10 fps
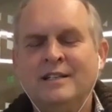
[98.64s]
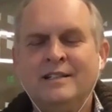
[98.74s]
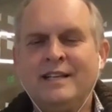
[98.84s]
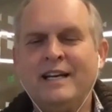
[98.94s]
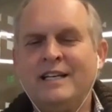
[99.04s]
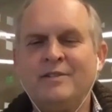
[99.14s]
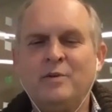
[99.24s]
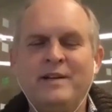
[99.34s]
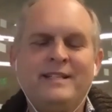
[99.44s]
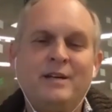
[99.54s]
scientific
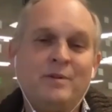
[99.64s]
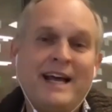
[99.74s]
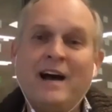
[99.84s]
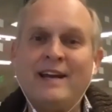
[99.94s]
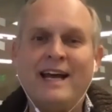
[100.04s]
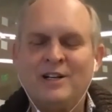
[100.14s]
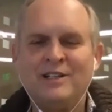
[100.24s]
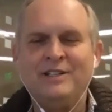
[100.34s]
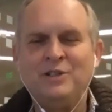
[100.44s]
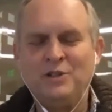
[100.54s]
reasoning without
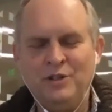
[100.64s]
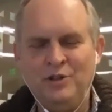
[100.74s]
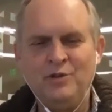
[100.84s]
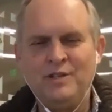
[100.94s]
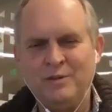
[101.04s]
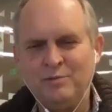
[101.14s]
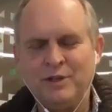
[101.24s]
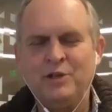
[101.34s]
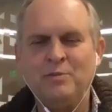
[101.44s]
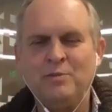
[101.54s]
actually using
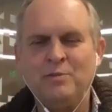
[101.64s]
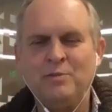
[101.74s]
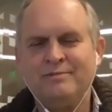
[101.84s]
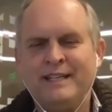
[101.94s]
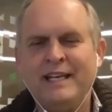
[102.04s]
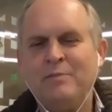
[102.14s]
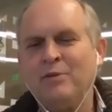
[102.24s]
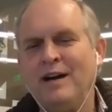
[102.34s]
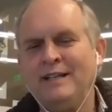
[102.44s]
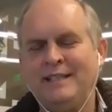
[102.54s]
what you might say is the
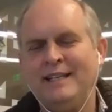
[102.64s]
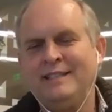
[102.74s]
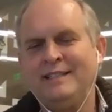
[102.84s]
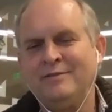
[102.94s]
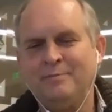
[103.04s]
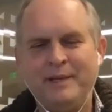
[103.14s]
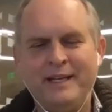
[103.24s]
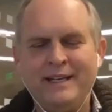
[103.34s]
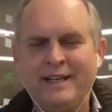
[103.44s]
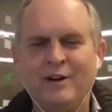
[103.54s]
key process
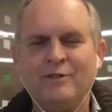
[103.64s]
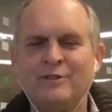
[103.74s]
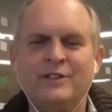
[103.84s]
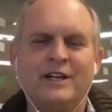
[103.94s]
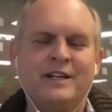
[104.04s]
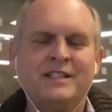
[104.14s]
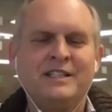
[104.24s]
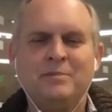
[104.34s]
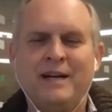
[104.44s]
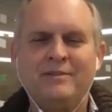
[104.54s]
of being careful and
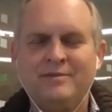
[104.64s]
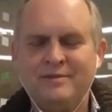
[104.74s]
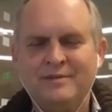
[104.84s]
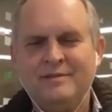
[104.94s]
honest about